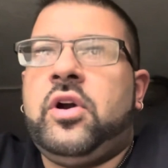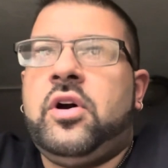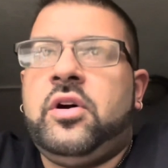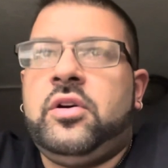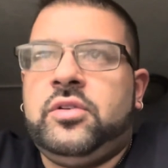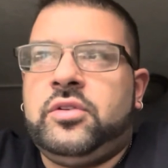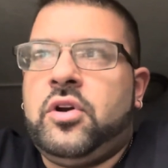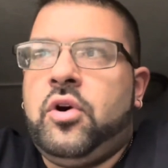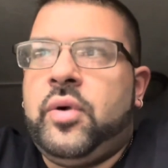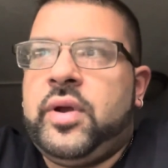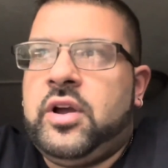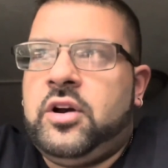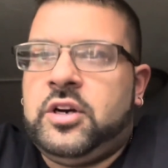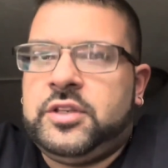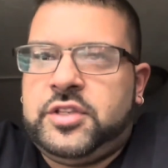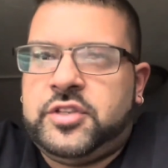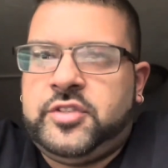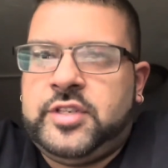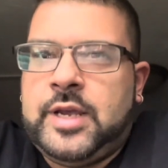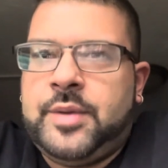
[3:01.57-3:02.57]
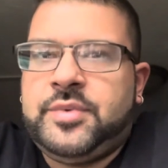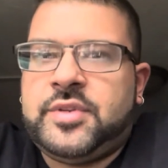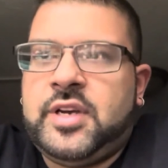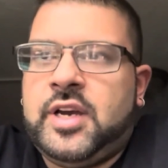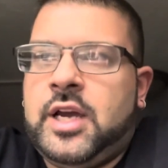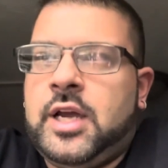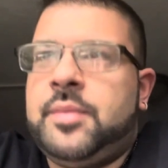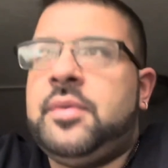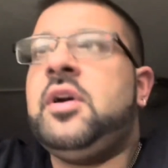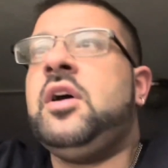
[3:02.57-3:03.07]
on at the same
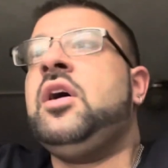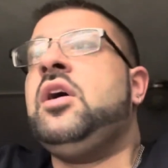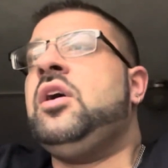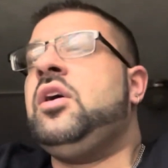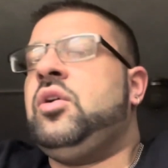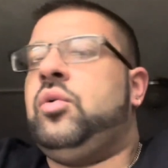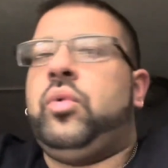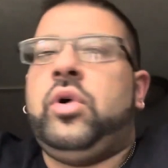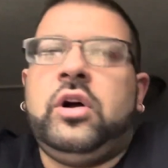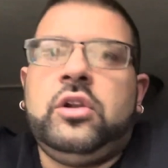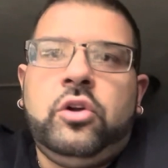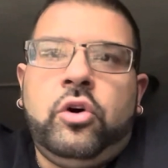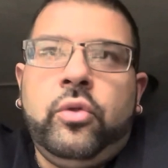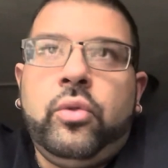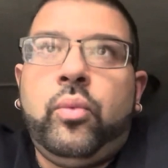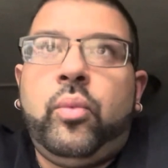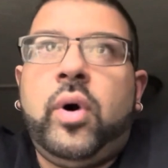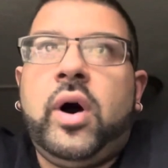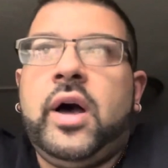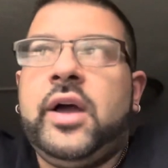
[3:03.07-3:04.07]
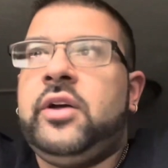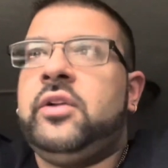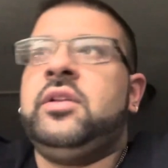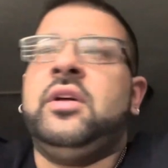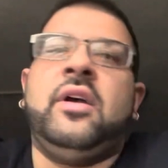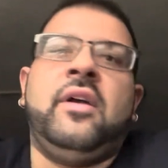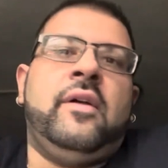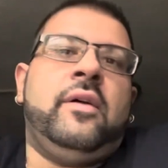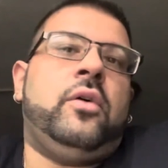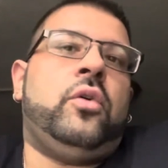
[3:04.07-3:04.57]
time, while all the while
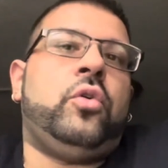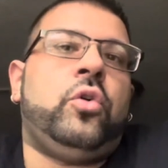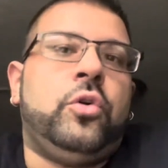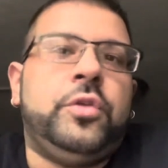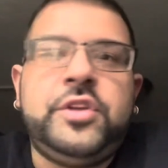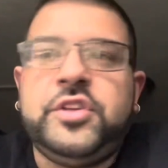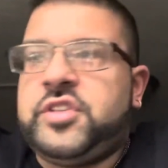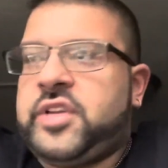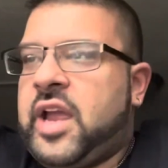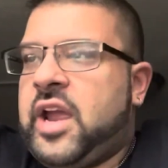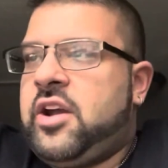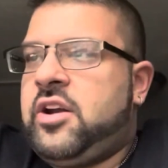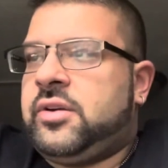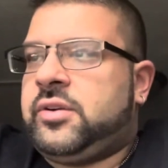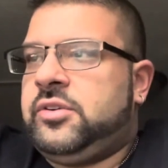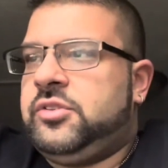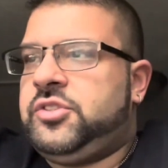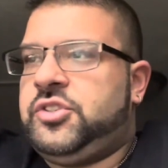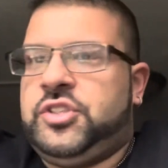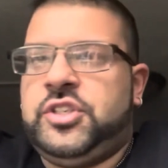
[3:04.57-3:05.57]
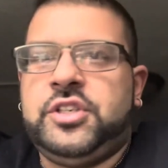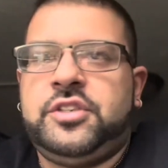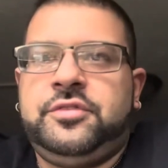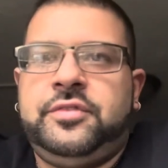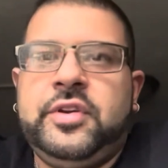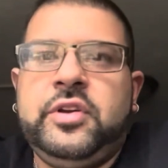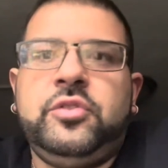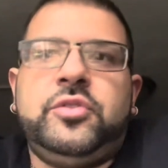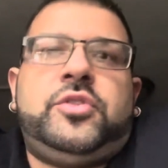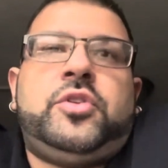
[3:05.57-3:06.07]
all these characters just
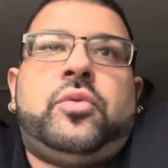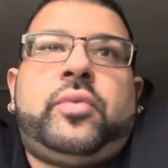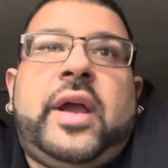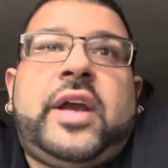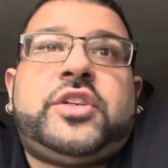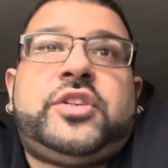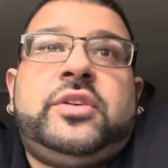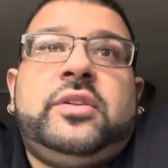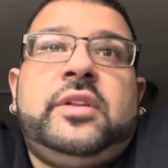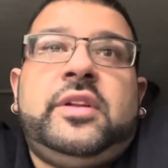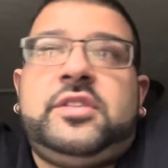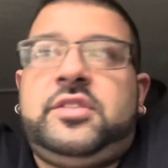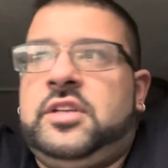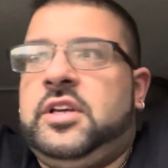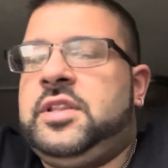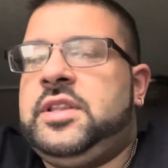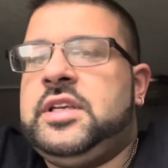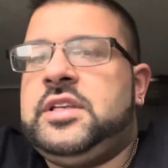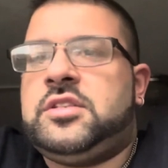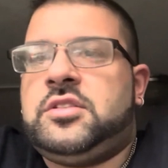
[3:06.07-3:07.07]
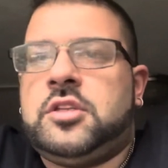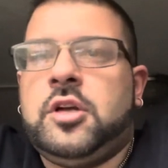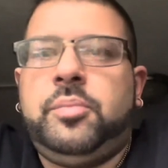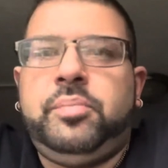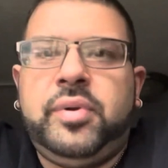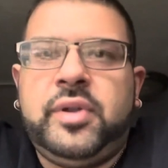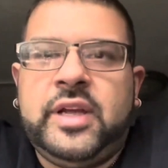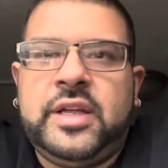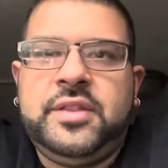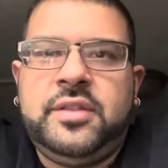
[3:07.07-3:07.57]
feel directionless, and
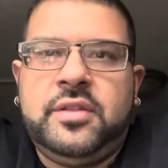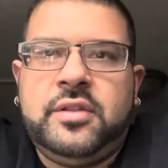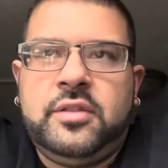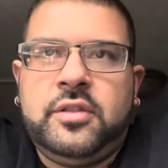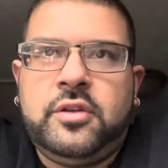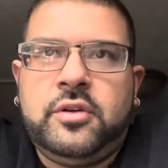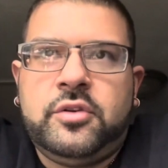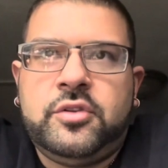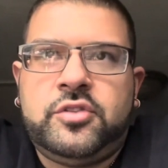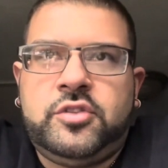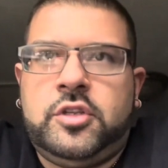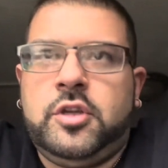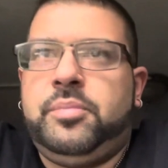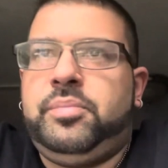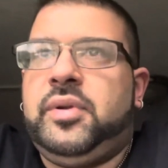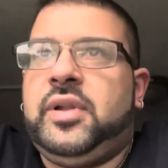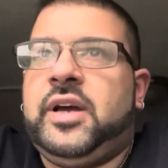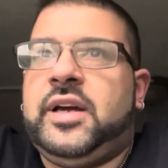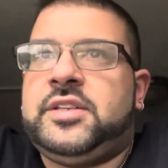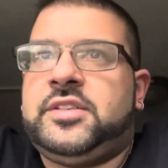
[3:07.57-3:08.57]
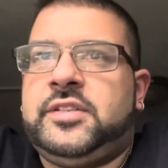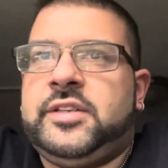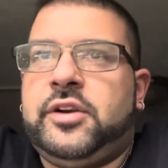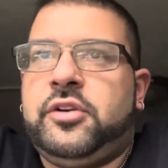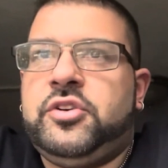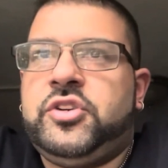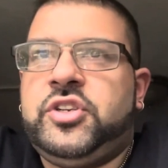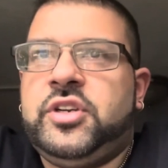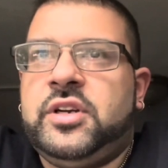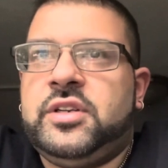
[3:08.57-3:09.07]
there are subplots that are
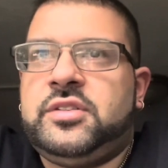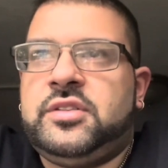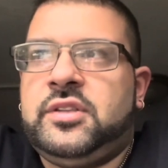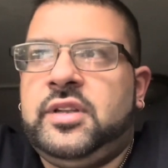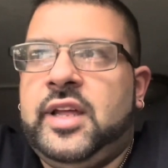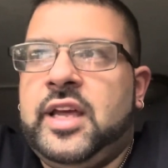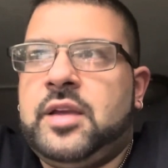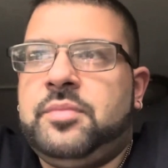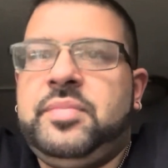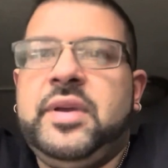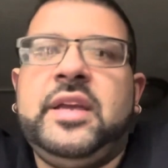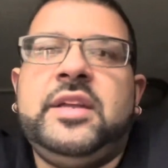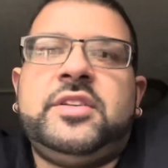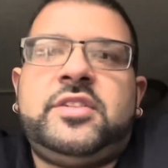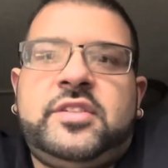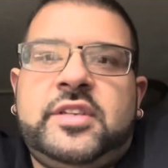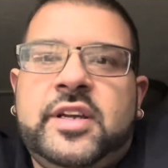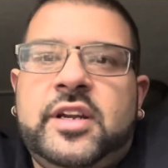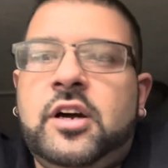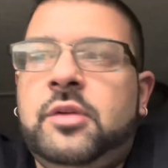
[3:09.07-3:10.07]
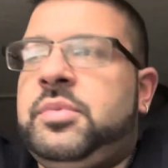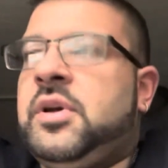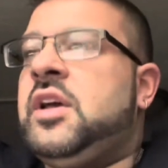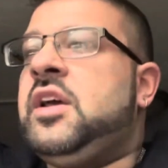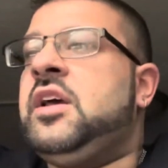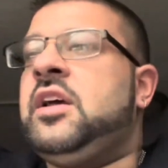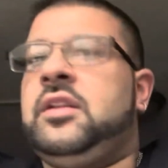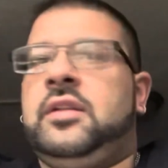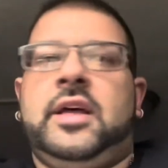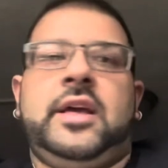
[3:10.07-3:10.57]
just like being set up.
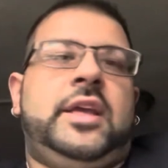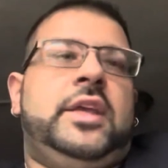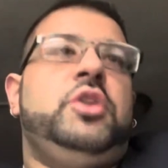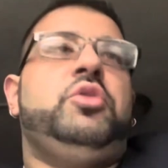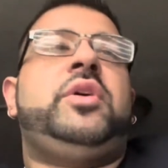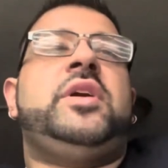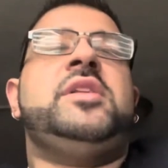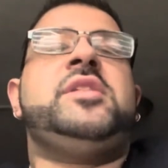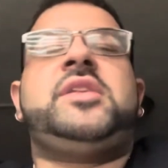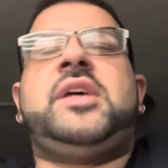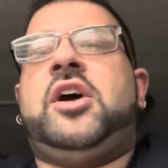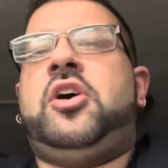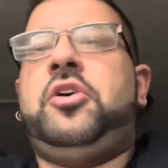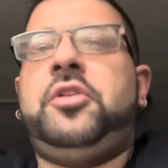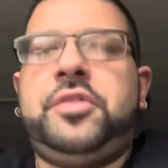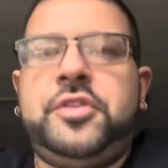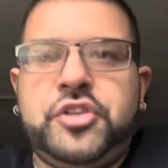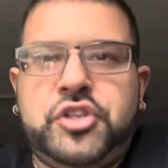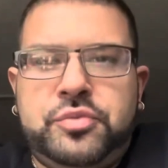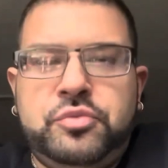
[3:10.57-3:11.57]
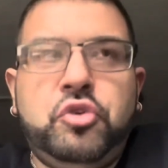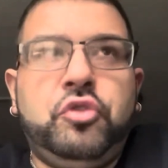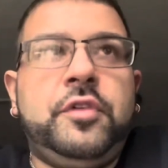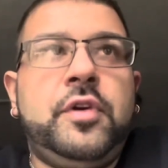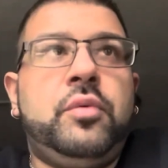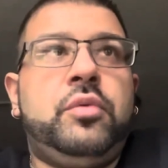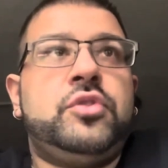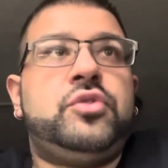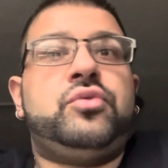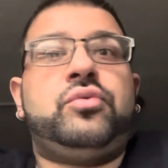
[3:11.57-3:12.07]
Like, you can tell this movie
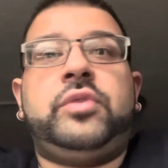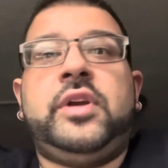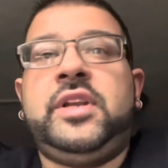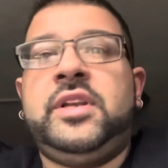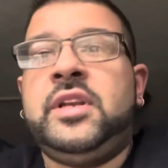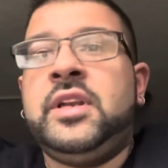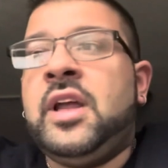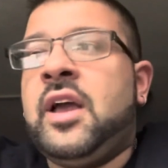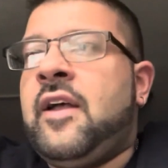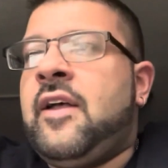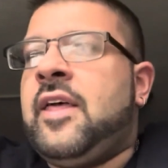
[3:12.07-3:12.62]
was written